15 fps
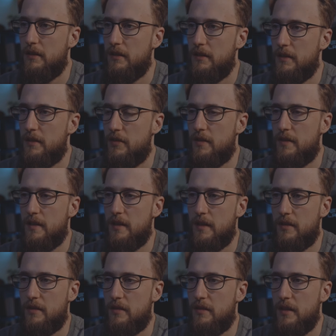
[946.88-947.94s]
It's
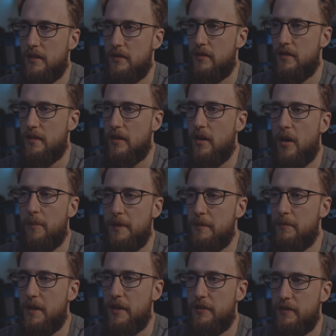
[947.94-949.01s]
just a
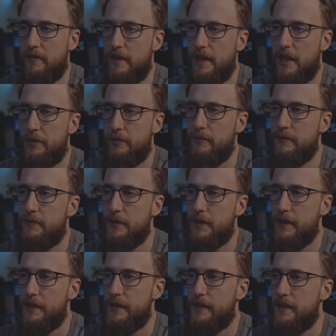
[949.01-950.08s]
copied mesh of the actual foot
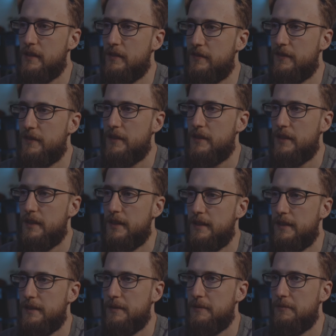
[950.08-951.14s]
itself,
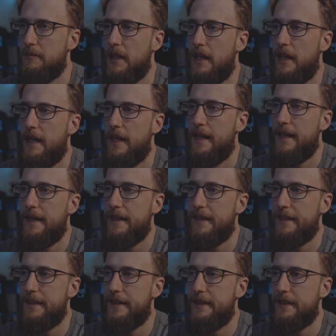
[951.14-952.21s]
and
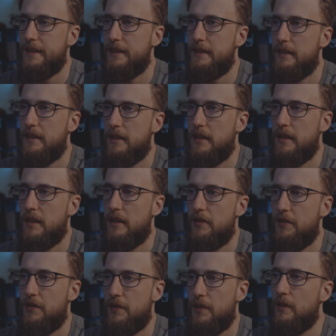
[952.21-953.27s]
then
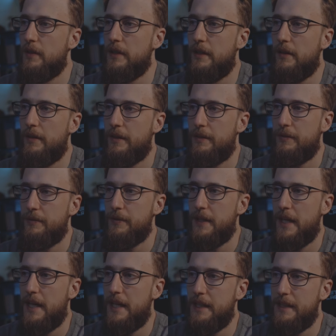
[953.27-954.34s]
slowly going through and
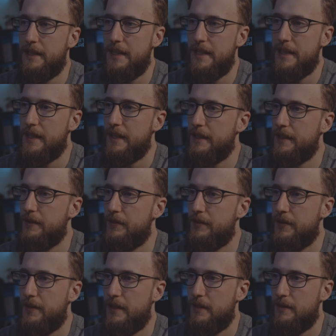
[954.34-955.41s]
adding details
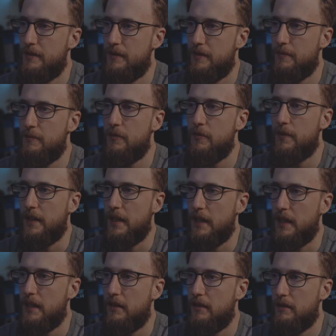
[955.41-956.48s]
and smoothing
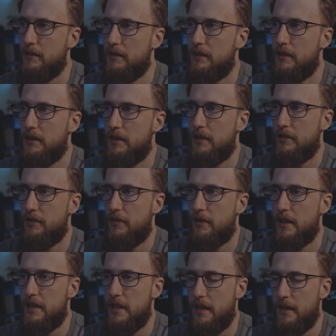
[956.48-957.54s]
it out,
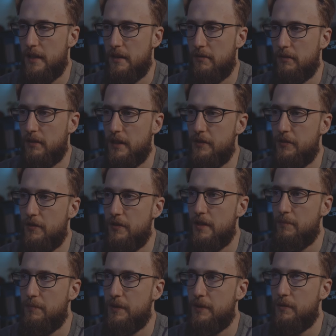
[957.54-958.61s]
trying to get that
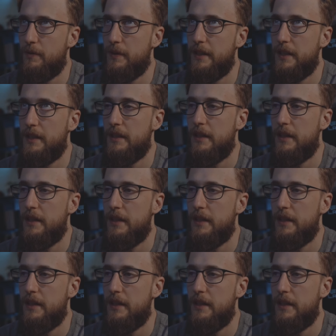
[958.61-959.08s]
relationship between